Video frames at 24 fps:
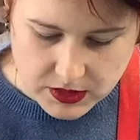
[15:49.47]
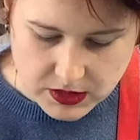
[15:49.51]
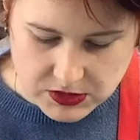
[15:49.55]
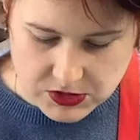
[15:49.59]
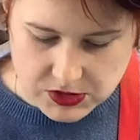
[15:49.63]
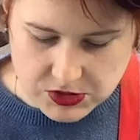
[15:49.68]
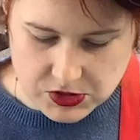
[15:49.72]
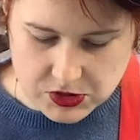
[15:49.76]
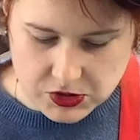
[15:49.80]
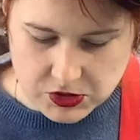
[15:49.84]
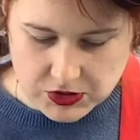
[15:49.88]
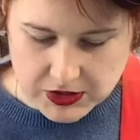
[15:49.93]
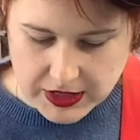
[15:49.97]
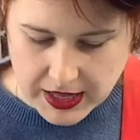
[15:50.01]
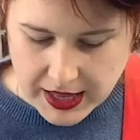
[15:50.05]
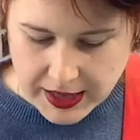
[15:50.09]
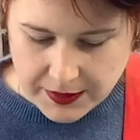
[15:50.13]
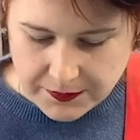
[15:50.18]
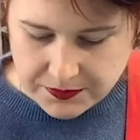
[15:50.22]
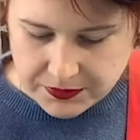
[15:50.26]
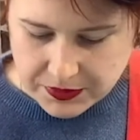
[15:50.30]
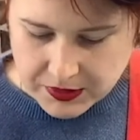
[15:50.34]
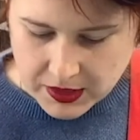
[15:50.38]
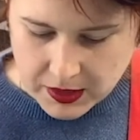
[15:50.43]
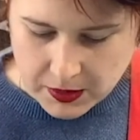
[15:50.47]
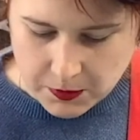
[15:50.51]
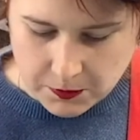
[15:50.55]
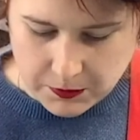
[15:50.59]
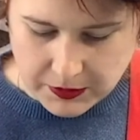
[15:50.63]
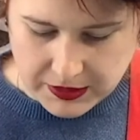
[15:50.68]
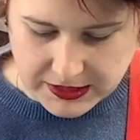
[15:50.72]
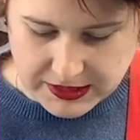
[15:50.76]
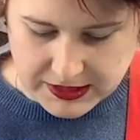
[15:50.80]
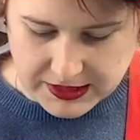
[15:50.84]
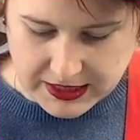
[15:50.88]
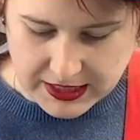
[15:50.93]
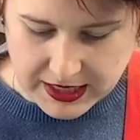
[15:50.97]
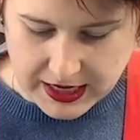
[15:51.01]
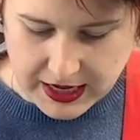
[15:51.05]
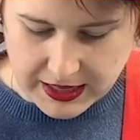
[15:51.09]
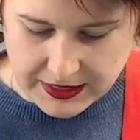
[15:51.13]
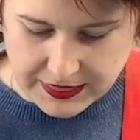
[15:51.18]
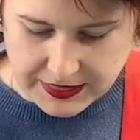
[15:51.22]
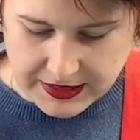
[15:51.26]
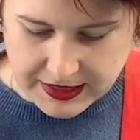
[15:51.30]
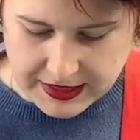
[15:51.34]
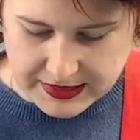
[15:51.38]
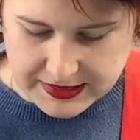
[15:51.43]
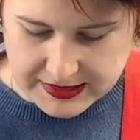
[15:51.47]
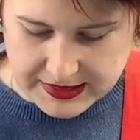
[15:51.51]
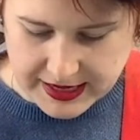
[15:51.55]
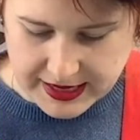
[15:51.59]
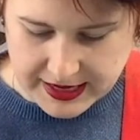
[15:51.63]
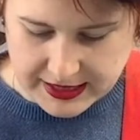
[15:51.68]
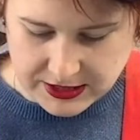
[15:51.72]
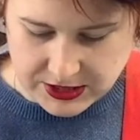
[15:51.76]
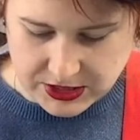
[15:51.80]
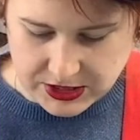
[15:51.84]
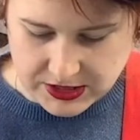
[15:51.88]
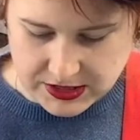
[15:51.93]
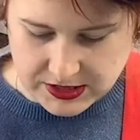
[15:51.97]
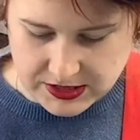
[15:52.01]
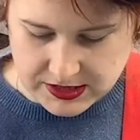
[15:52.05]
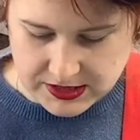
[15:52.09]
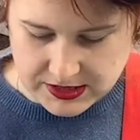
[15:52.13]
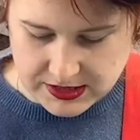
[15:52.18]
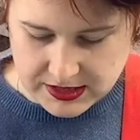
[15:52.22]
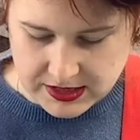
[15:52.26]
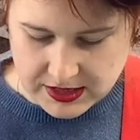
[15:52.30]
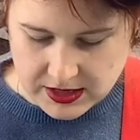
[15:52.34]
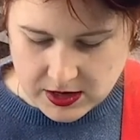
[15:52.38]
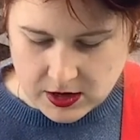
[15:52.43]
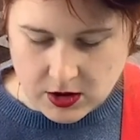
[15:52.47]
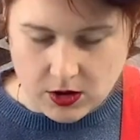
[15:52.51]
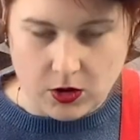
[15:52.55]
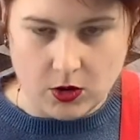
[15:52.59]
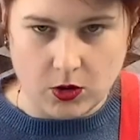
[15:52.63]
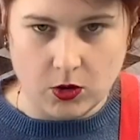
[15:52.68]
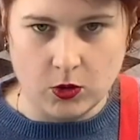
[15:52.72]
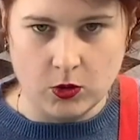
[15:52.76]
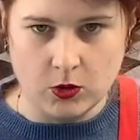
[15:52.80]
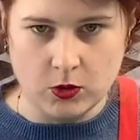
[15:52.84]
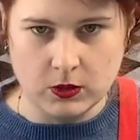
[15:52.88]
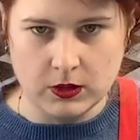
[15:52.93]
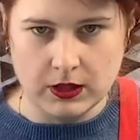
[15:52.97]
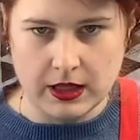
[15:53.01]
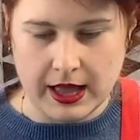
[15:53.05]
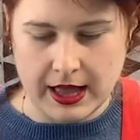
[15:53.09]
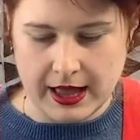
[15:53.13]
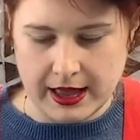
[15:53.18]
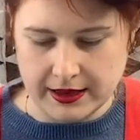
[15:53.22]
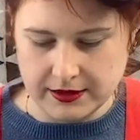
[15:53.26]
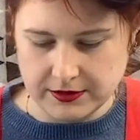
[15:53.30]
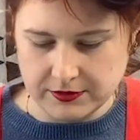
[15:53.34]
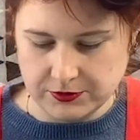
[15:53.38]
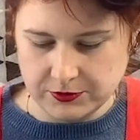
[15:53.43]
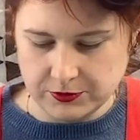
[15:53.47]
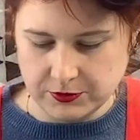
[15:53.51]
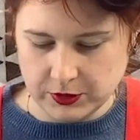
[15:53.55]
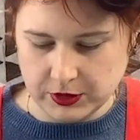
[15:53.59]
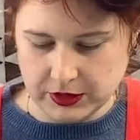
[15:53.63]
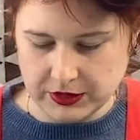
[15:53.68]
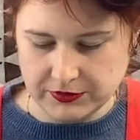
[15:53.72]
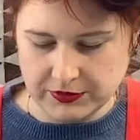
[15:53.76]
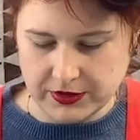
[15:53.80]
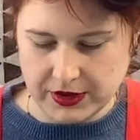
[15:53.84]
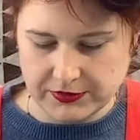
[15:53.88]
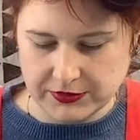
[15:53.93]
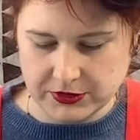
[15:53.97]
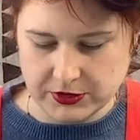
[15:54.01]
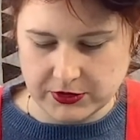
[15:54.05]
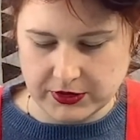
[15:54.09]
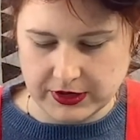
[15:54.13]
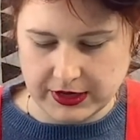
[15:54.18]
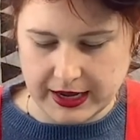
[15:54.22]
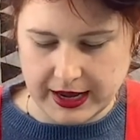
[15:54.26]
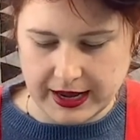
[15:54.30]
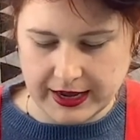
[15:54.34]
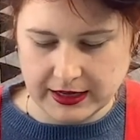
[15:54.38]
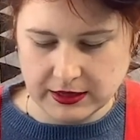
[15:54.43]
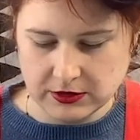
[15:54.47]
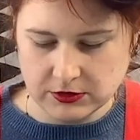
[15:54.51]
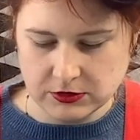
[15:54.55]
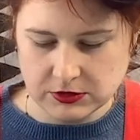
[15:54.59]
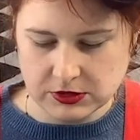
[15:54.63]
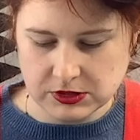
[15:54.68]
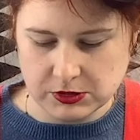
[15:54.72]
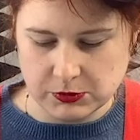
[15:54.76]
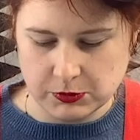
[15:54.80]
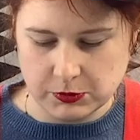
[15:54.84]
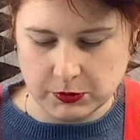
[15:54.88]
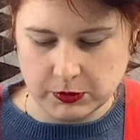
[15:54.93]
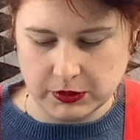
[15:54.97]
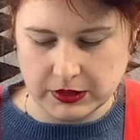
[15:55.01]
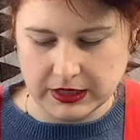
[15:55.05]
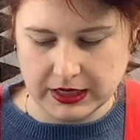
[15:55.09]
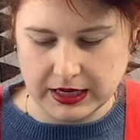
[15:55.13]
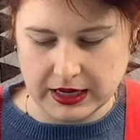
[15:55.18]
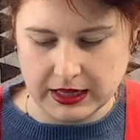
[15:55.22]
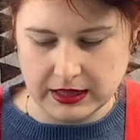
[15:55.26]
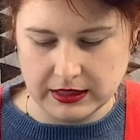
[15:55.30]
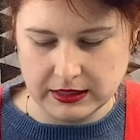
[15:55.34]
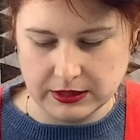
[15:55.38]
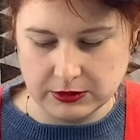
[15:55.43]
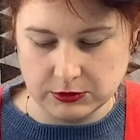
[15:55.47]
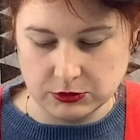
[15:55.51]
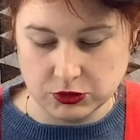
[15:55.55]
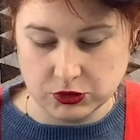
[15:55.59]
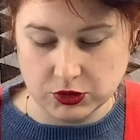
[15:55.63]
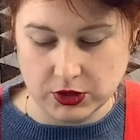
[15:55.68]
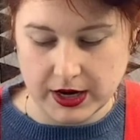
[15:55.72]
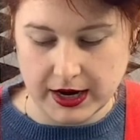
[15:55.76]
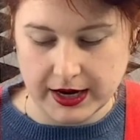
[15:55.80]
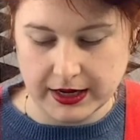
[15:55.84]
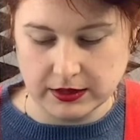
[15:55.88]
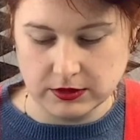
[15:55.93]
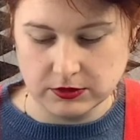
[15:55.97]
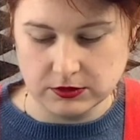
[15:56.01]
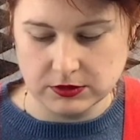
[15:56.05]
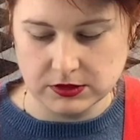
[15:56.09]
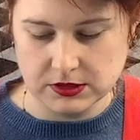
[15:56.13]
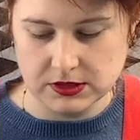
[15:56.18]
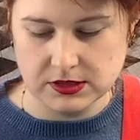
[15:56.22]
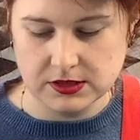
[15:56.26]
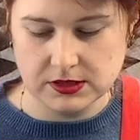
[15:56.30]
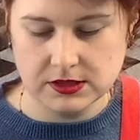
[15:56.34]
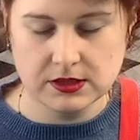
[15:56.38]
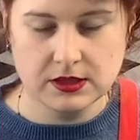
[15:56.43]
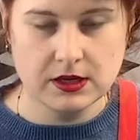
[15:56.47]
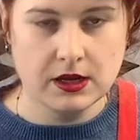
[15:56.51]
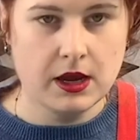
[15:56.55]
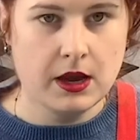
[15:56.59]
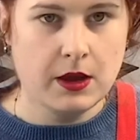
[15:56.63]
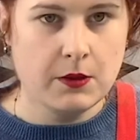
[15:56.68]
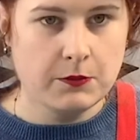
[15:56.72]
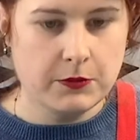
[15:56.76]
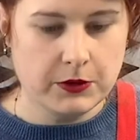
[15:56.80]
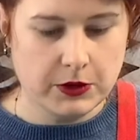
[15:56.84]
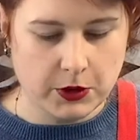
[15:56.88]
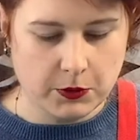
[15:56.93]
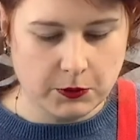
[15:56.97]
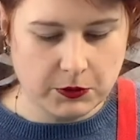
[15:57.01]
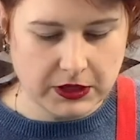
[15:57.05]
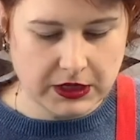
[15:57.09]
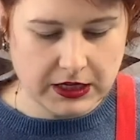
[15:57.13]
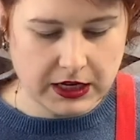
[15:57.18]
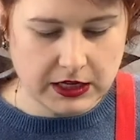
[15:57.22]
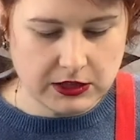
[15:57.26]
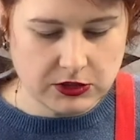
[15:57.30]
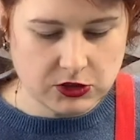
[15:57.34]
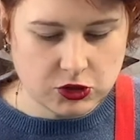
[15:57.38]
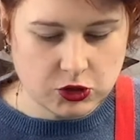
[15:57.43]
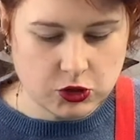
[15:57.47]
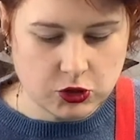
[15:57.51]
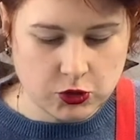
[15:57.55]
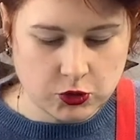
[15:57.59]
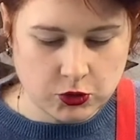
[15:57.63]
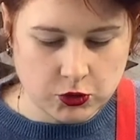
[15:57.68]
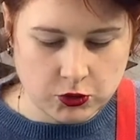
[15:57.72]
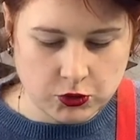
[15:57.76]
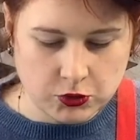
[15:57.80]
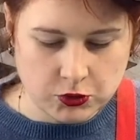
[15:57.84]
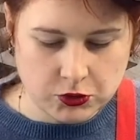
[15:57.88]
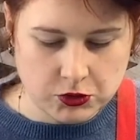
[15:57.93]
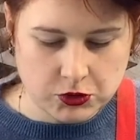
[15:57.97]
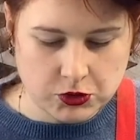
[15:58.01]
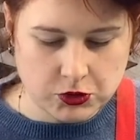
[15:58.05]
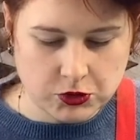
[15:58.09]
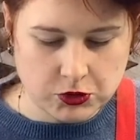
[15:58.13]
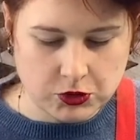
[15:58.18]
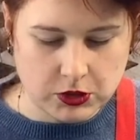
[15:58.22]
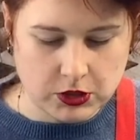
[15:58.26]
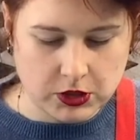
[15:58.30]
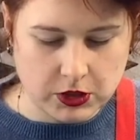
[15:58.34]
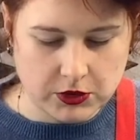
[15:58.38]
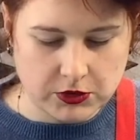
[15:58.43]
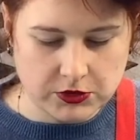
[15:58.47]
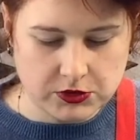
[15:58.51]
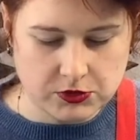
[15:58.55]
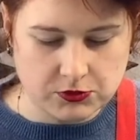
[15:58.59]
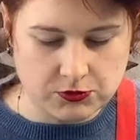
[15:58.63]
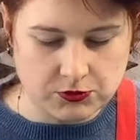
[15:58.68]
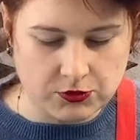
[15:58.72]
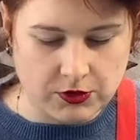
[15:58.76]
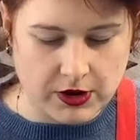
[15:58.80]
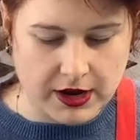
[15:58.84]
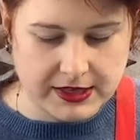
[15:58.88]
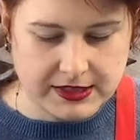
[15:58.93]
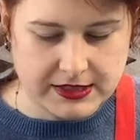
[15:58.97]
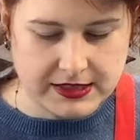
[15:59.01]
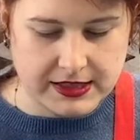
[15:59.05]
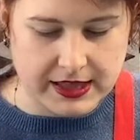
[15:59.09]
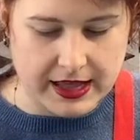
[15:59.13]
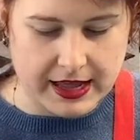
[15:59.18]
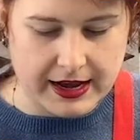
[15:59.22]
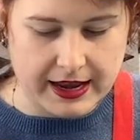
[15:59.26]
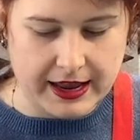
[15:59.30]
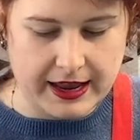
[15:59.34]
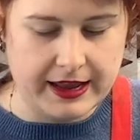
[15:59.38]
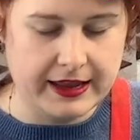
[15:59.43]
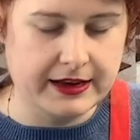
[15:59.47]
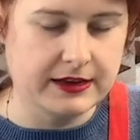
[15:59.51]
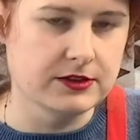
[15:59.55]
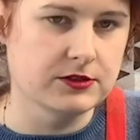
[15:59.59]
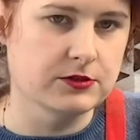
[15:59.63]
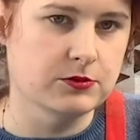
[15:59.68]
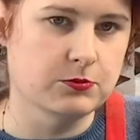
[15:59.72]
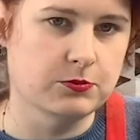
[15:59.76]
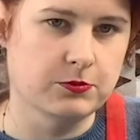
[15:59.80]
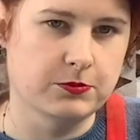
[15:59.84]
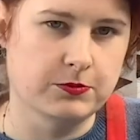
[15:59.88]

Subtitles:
To do that, we need to cut these edges all at 45-degree angles. So we want to cut little triangles. We don't want to cut too close right to that end,